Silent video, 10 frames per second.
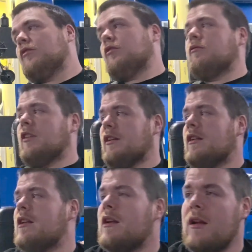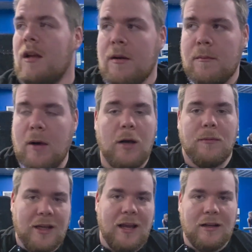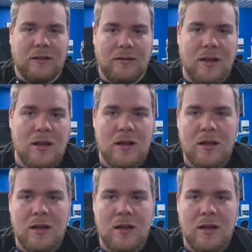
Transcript: I don't know what biomechanics